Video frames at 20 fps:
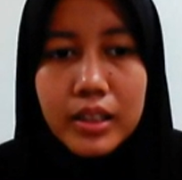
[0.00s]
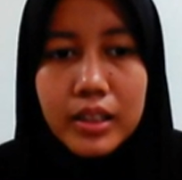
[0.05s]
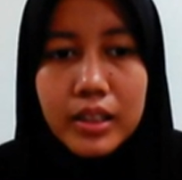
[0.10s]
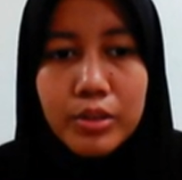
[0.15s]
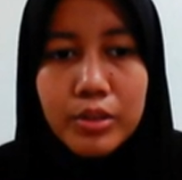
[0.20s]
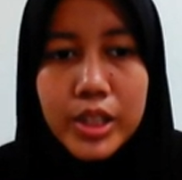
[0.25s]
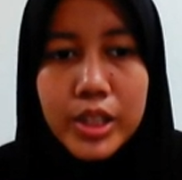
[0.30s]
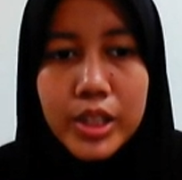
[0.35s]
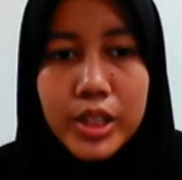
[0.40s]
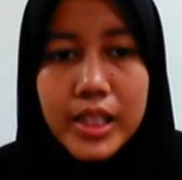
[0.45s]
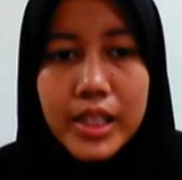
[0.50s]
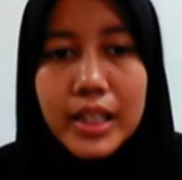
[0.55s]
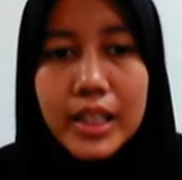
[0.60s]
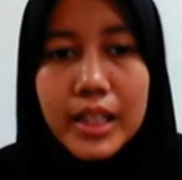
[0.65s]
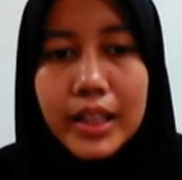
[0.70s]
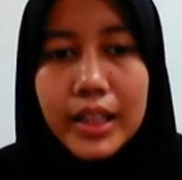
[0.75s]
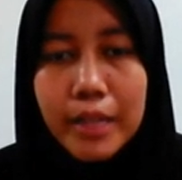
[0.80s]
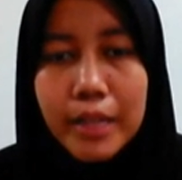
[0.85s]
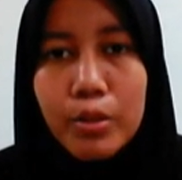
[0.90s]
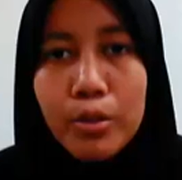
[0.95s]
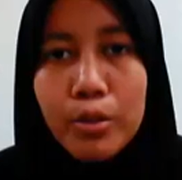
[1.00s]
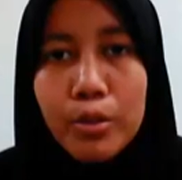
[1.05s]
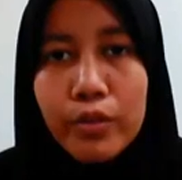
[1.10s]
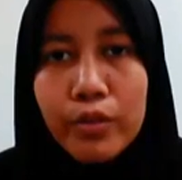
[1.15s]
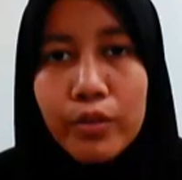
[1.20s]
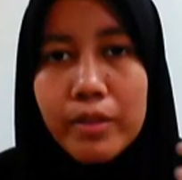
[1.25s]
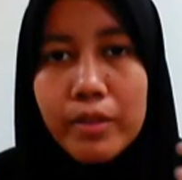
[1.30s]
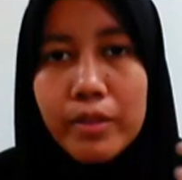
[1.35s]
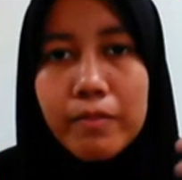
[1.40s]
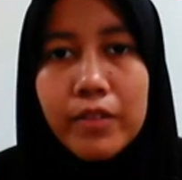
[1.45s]
which is a type of
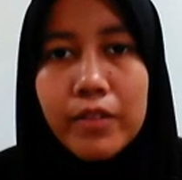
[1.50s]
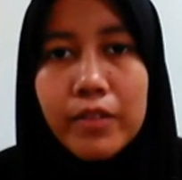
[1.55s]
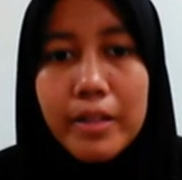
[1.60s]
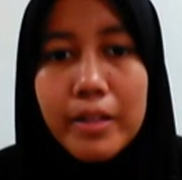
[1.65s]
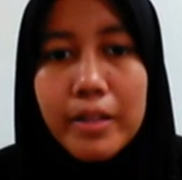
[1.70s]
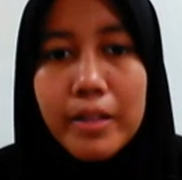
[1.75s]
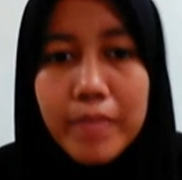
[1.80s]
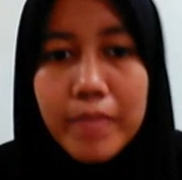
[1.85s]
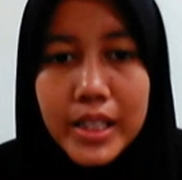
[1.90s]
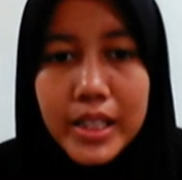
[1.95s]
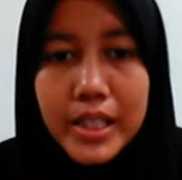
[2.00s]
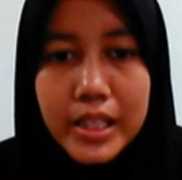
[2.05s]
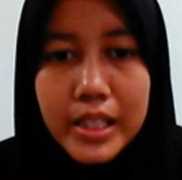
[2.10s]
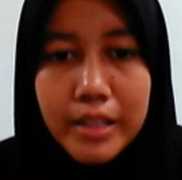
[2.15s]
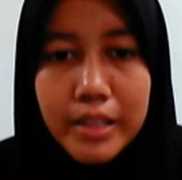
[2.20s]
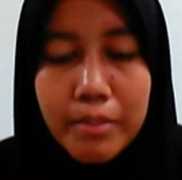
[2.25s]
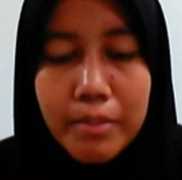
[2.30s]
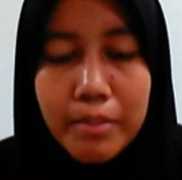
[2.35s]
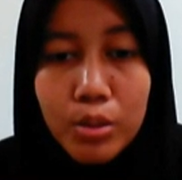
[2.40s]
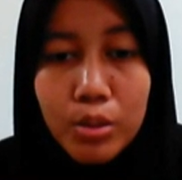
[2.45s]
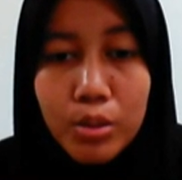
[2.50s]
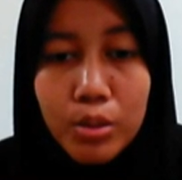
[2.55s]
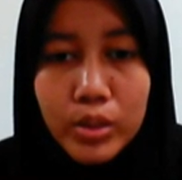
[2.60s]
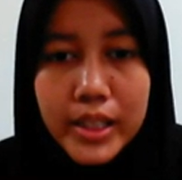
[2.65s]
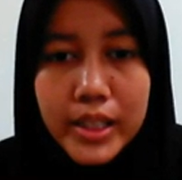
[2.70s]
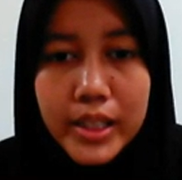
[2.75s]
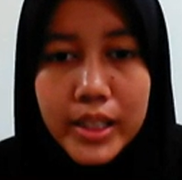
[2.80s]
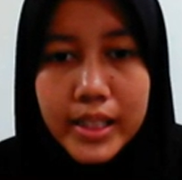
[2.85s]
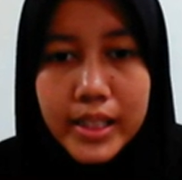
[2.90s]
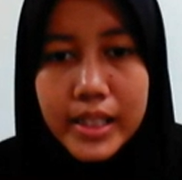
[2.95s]
inflammatory bowel
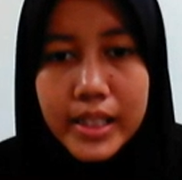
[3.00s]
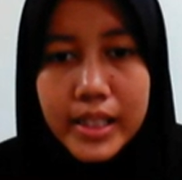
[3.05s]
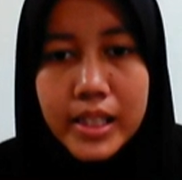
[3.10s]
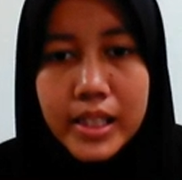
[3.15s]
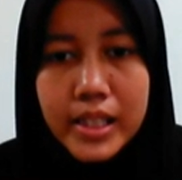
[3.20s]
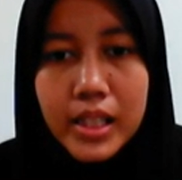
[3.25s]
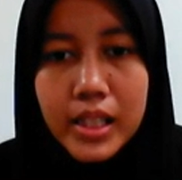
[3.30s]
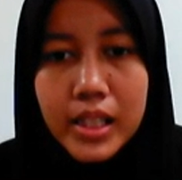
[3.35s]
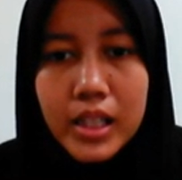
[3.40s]
disease.